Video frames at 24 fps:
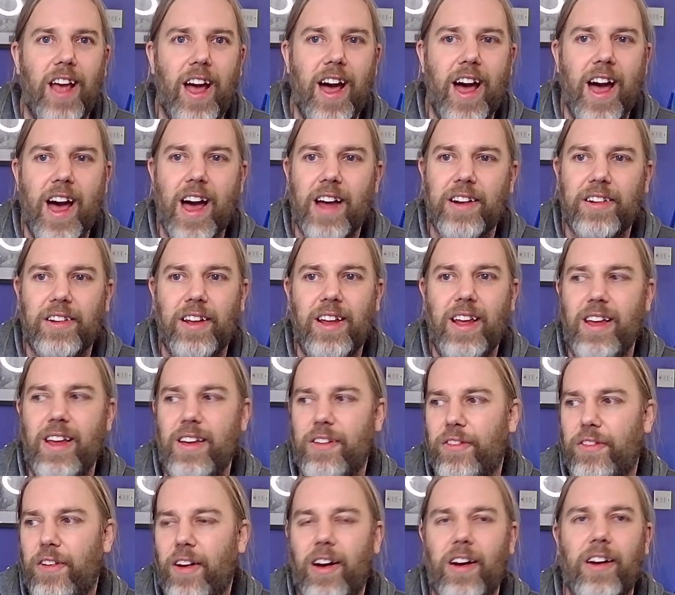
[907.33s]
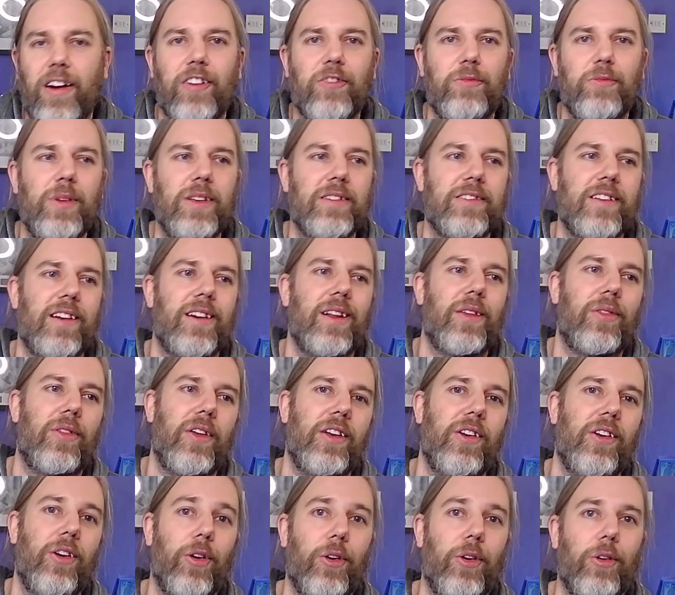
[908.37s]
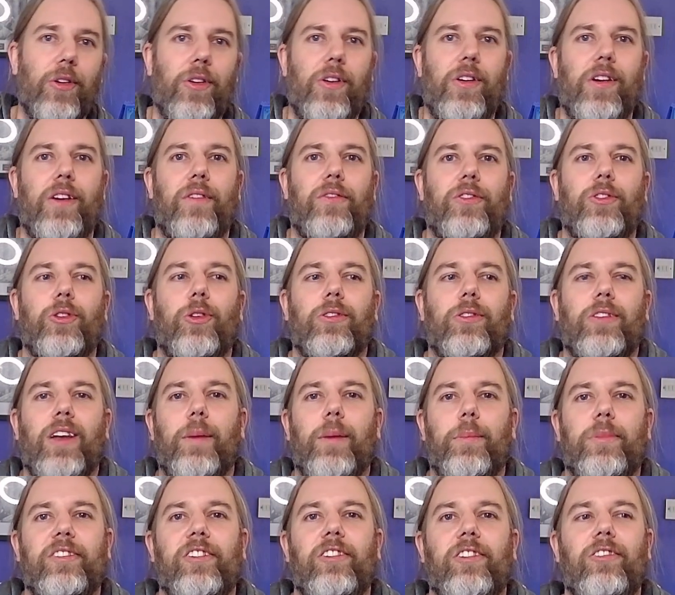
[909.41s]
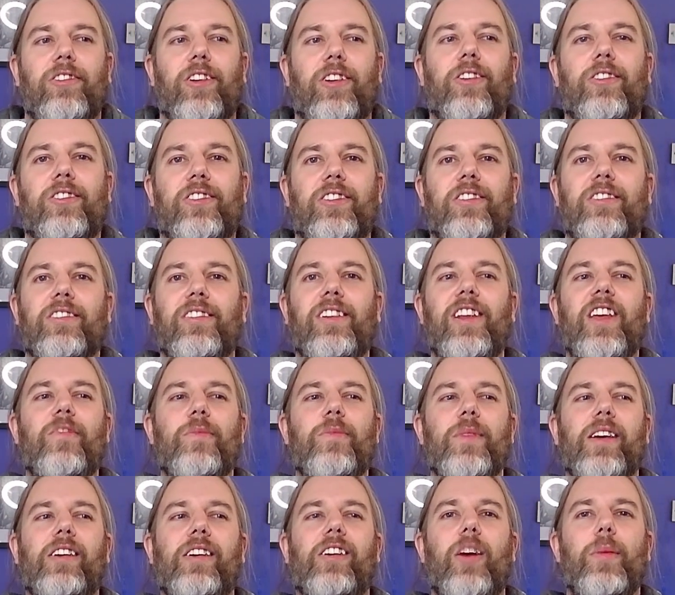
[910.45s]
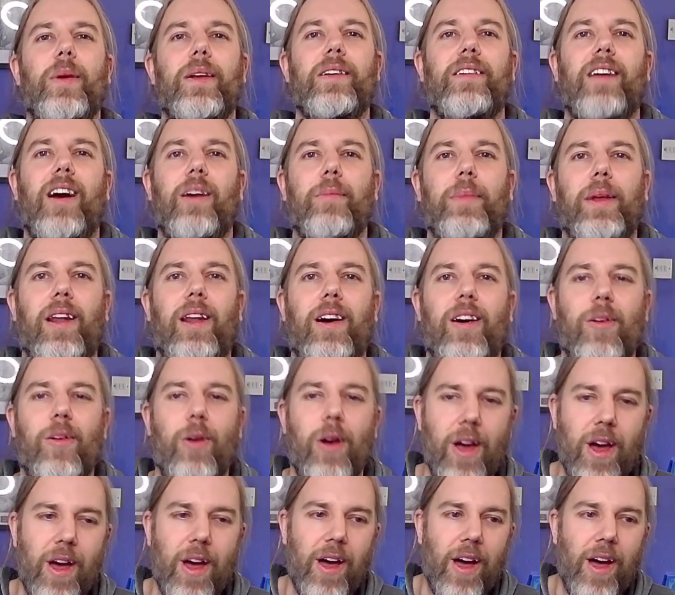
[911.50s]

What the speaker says: and if I've missed anything or I have talked absolute nonsense, leave me a comment down below